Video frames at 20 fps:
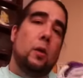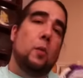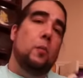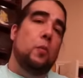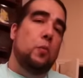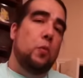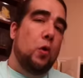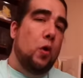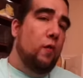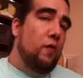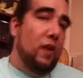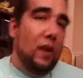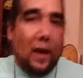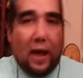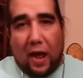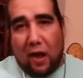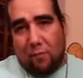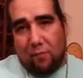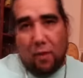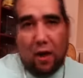moving
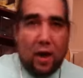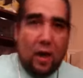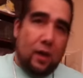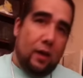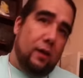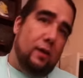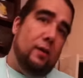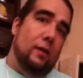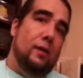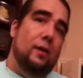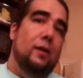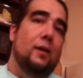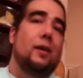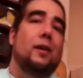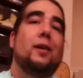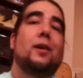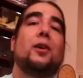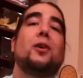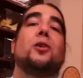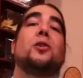like Mike,
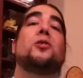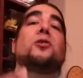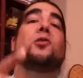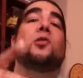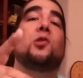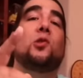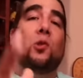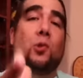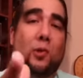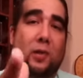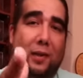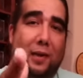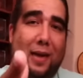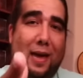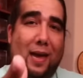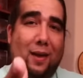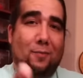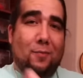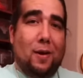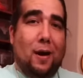juking
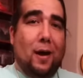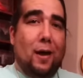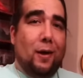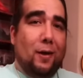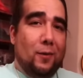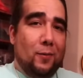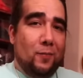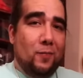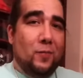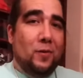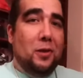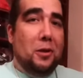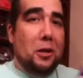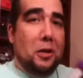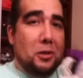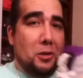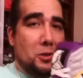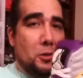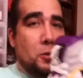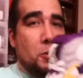like Mike,
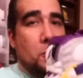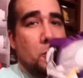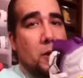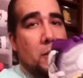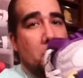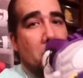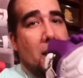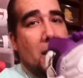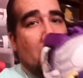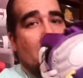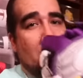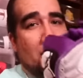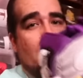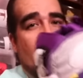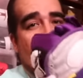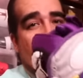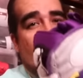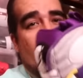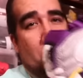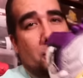and doing what Mike did
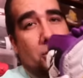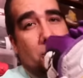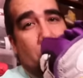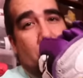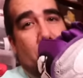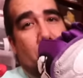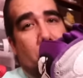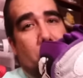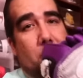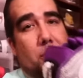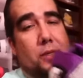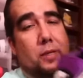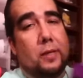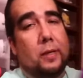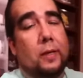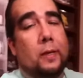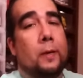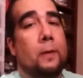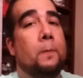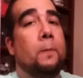in these shoes.
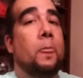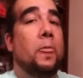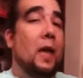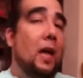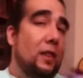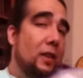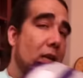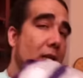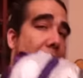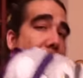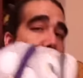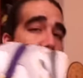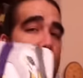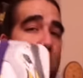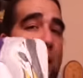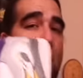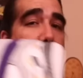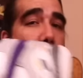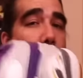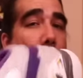I think that's
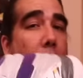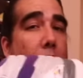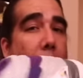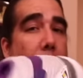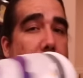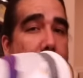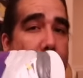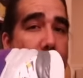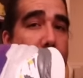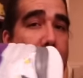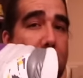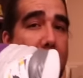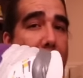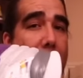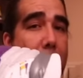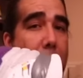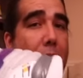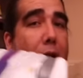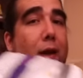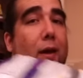why he wanted shoes
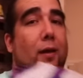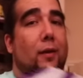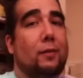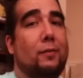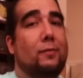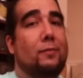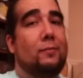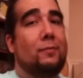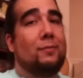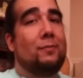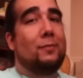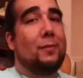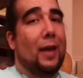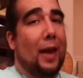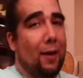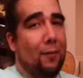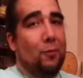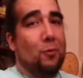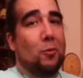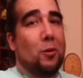like Mike.
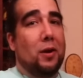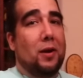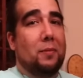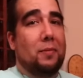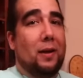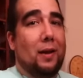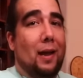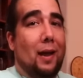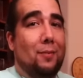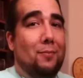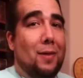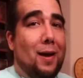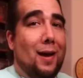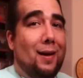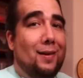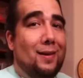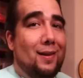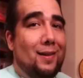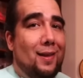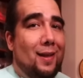Everyone wanted to be like
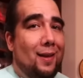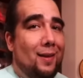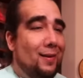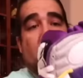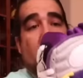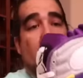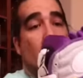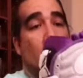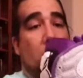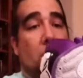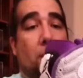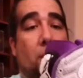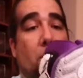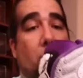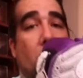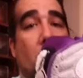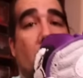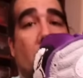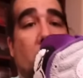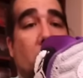Mike, didn't they? Don't get me
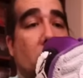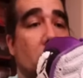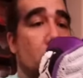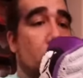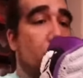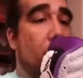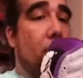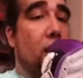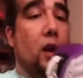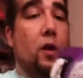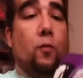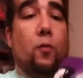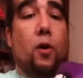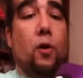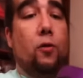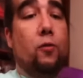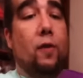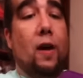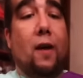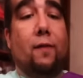wrong, it's a very
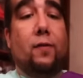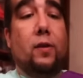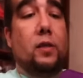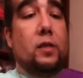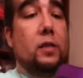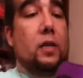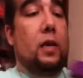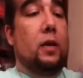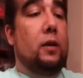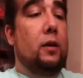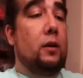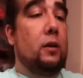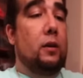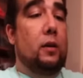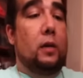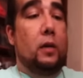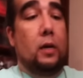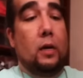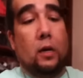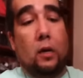well-crafted sneaker.
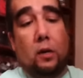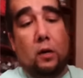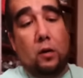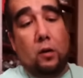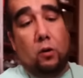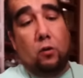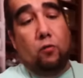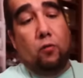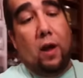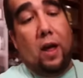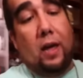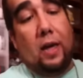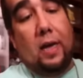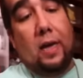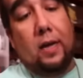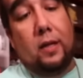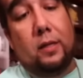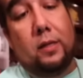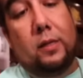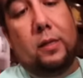Great
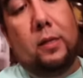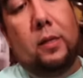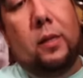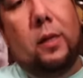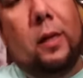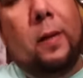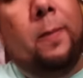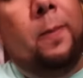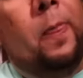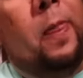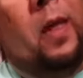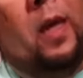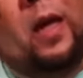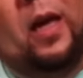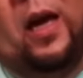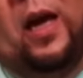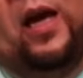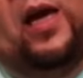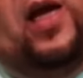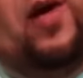hints,
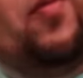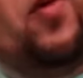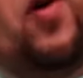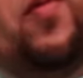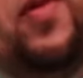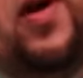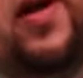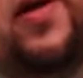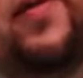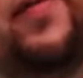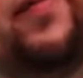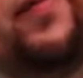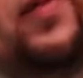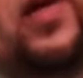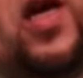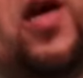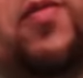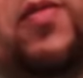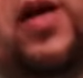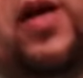and come on, man,
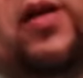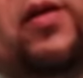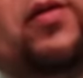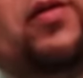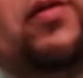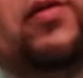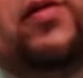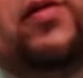I mean,